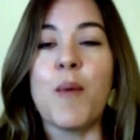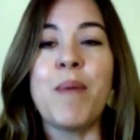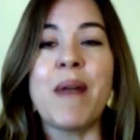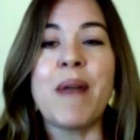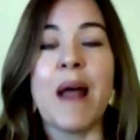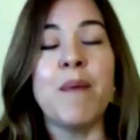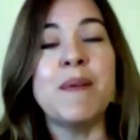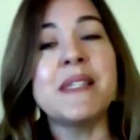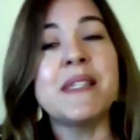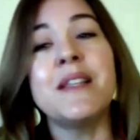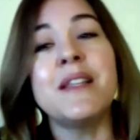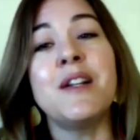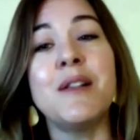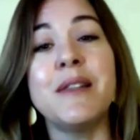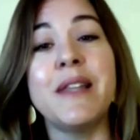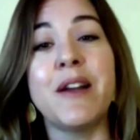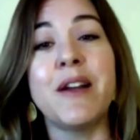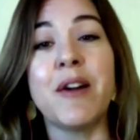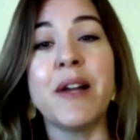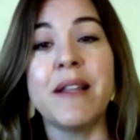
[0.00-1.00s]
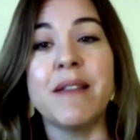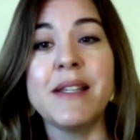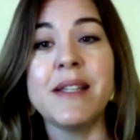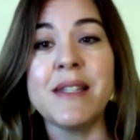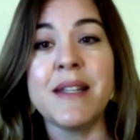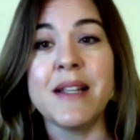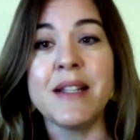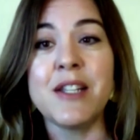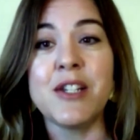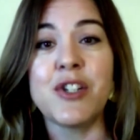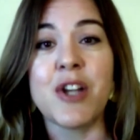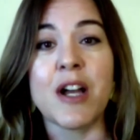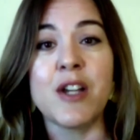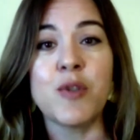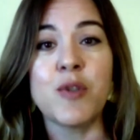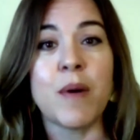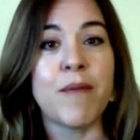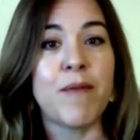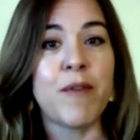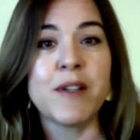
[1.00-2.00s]
but I was a little leery listening to
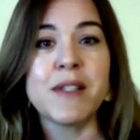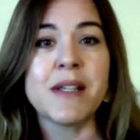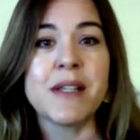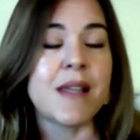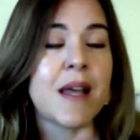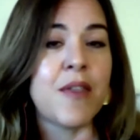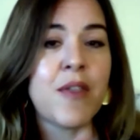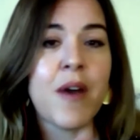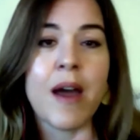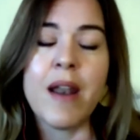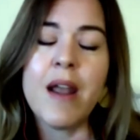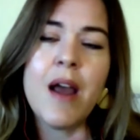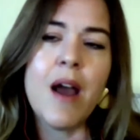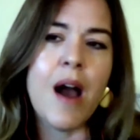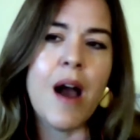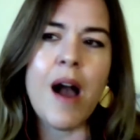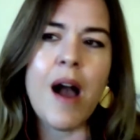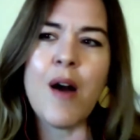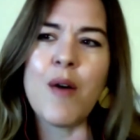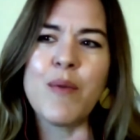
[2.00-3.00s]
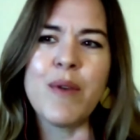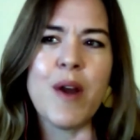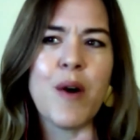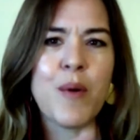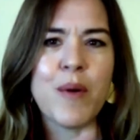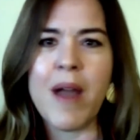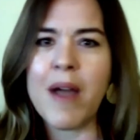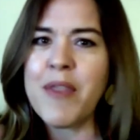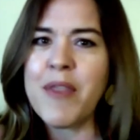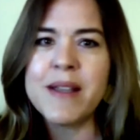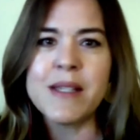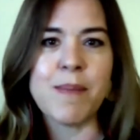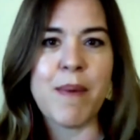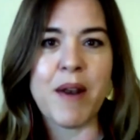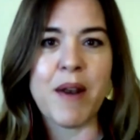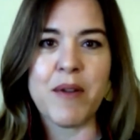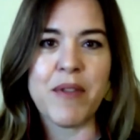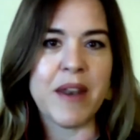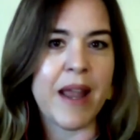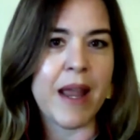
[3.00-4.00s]
Joshua at first because I thought, oh no, nothing's
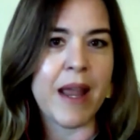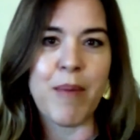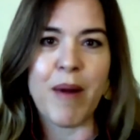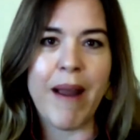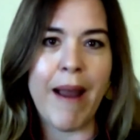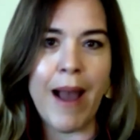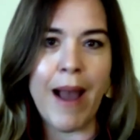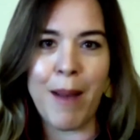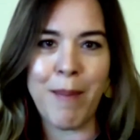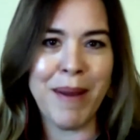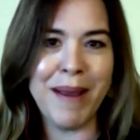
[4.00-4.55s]
better than Abraham.